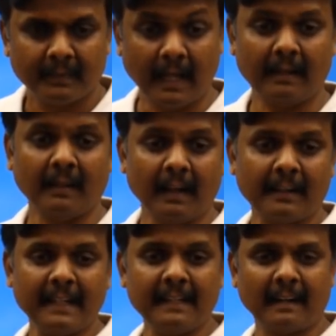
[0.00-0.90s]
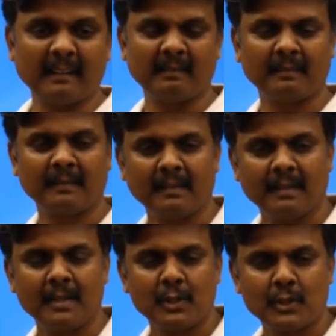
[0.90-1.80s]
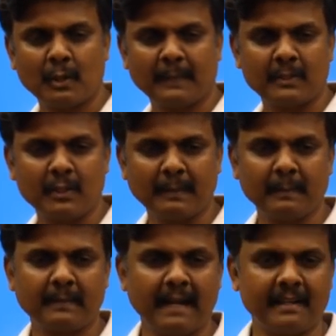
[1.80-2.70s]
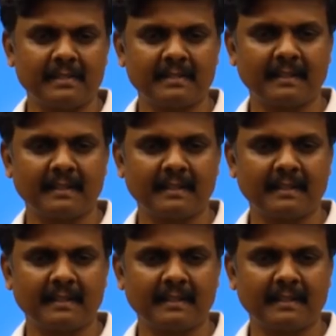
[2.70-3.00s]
Done. Already done. Super, superb, guys.